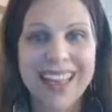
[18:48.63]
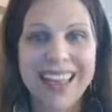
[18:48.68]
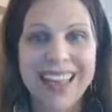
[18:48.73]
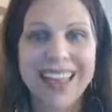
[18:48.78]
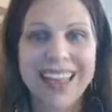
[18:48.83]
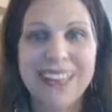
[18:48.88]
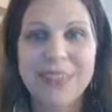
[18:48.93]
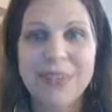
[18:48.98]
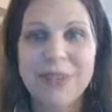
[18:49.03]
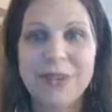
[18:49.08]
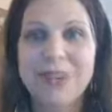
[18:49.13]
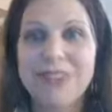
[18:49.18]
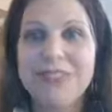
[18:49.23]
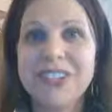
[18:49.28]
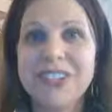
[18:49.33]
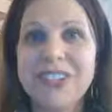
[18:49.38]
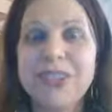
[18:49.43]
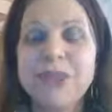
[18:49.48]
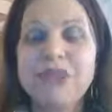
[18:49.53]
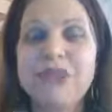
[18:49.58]
And sort of
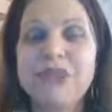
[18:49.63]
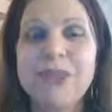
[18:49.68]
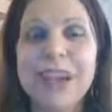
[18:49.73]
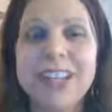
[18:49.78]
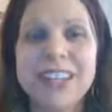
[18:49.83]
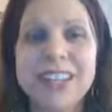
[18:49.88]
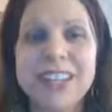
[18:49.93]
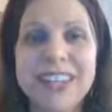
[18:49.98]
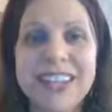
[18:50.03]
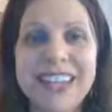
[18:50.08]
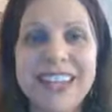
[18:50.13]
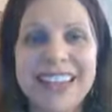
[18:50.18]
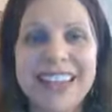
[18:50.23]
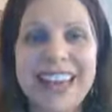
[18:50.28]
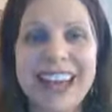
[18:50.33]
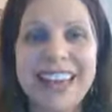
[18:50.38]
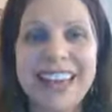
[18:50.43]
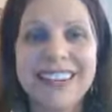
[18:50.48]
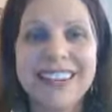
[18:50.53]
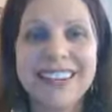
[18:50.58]
just drenching
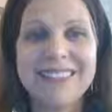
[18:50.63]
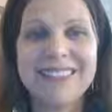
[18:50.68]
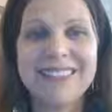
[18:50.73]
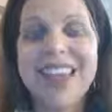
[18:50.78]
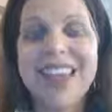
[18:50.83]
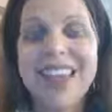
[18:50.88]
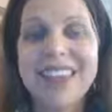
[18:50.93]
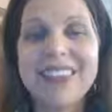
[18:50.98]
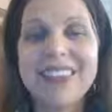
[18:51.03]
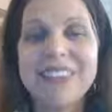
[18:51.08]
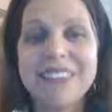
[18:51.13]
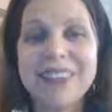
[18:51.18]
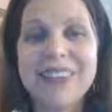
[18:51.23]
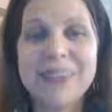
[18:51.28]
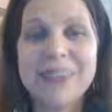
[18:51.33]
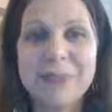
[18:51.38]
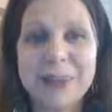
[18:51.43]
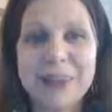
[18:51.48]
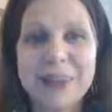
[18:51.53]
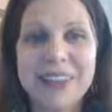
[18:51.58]
that negative
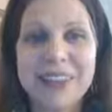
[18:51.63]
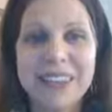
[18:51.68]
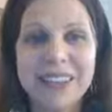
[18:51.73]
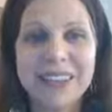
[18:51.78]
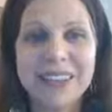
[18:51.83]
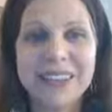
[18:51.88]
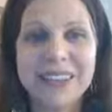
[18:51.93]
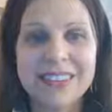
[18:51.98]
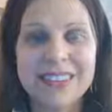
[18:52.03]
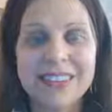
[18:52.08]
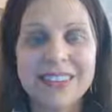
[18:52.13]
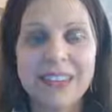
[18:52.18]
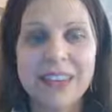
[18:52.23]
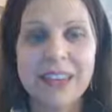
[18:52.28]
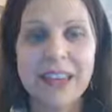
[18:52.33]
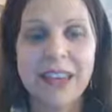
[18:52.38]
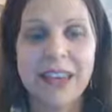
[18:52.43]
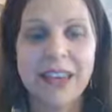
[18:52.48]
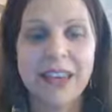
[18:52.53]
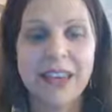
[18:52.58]
experience
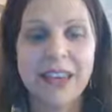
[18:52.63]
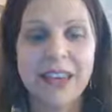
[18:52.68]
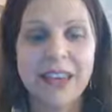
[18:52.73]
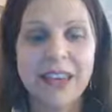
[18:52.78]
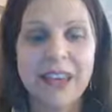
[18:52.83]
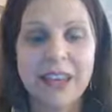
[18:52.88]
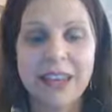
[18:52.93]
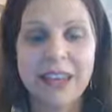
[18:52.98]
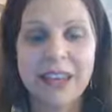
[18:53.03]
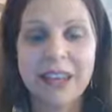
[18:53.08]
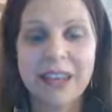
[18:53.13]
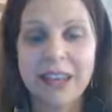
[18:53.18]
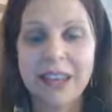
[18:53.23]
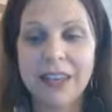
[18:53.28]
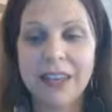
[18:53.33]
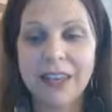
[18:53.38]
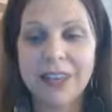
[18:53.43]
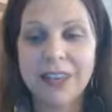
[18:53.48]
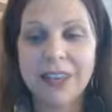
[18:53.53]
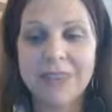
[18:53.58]

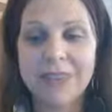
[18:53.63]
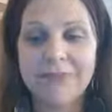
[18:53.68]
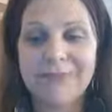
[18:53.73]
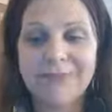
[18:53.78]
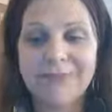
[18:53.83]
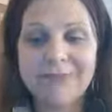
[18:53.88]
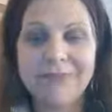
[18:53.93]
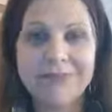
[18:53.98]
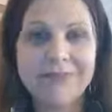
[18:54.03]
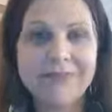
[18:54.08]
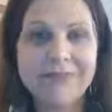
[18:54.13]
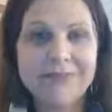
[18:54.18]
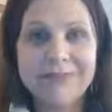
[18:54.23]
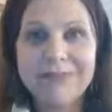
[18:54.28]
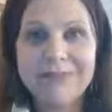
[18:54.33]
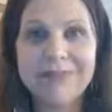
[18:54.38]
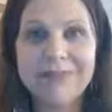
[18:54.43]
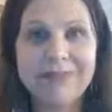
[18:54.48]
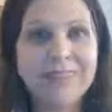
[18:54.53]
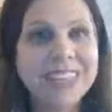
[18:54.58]
in
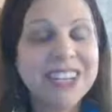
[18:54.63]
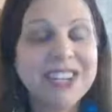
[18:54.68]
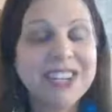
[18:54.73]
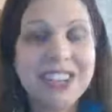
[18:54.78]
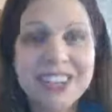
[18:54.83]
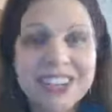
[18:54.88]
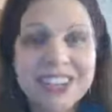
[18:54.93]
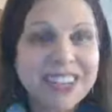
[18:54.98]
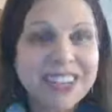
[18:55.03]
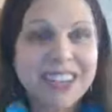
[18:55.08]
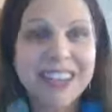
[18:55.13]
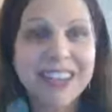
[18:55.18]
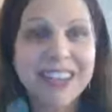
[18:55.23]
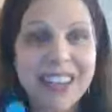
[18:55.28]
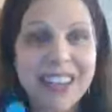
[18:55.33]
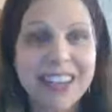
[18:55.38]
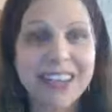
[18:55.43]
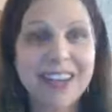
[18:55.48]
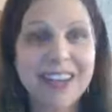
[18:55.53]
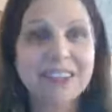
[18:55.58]
the gentle
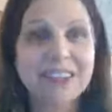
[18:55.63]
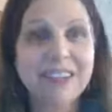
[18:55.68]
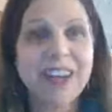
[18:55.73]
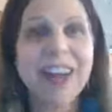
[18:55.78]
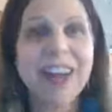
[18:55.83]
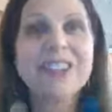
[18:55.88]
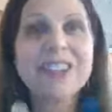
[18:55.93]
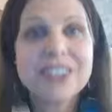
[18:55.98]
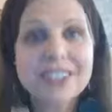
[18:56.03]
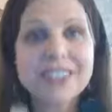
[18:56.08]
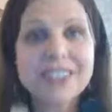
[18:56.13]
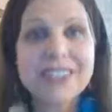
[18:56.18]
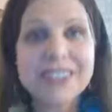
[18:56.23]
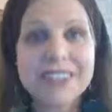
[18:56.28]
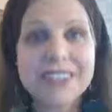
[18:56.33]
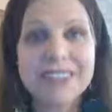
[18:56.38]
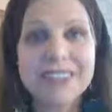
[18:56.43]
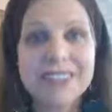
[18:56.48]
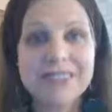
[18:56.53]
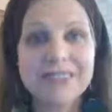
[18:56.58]
light of
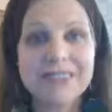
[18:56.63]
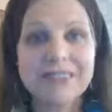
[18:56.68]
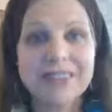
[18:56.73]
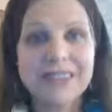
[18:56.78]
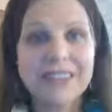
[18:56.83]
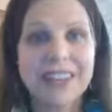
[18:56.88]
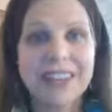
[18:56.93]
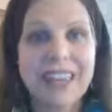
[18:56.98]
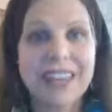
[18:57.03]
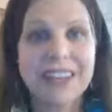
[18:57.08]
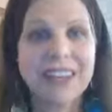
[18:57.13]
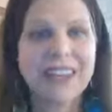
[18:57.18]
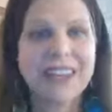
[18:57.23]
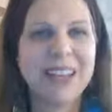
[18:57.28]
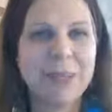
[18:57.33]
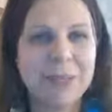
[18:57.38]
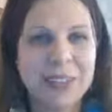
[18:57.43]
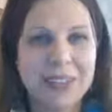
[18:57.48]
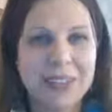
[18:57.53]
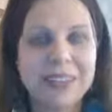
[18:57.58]
consciousness and
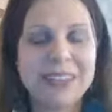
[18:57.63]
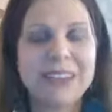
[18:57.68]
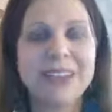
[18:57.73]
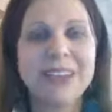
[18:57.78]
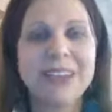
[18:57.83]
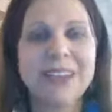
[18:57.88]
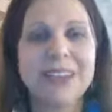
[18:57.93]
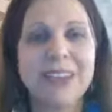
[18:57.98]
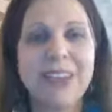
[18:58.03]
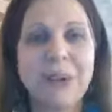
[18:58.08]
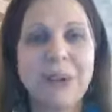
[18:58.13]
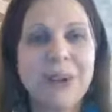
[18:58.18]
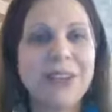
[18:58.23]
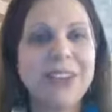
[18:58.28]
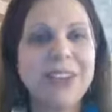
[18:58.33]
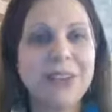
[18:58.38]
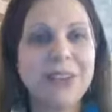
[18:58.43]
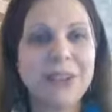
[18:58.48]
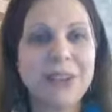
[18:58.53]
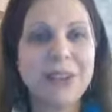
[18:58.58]
acceptance, knowing that
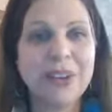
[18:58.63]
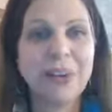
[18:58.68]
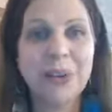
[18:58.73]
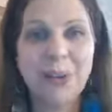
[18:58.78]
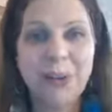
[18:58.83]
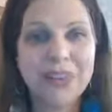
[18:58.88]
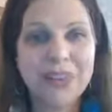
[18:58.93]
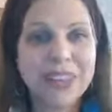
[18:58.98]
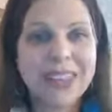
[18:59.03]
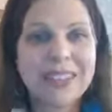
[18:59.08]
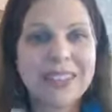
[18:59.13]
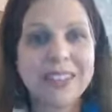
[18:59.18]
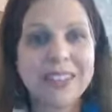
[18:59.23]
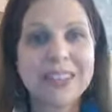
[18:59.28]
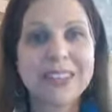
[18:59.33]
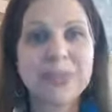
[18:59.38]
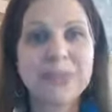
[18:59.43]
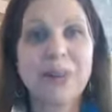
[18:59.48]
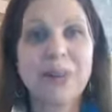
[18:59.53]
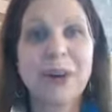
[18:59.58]
you can hold this and it's a
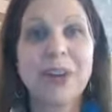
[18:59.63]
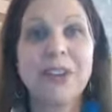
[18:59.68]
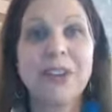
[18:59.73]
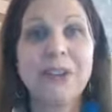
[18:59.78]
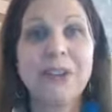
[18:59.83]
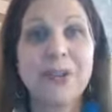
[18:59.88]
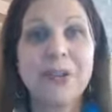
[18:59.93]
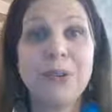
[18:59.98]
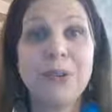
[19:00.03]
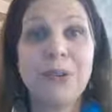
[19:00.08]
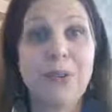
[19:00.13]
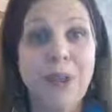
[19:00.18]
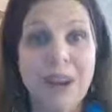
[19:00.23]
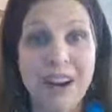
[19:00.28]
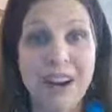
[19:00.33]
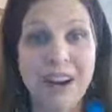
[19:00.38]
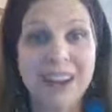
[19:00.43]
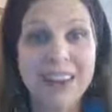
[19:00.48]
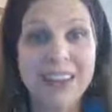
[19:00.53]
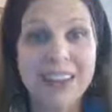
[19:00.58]
part of who you
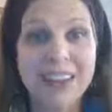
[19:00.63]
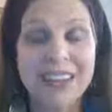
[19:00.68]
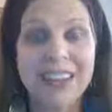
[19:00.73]
are.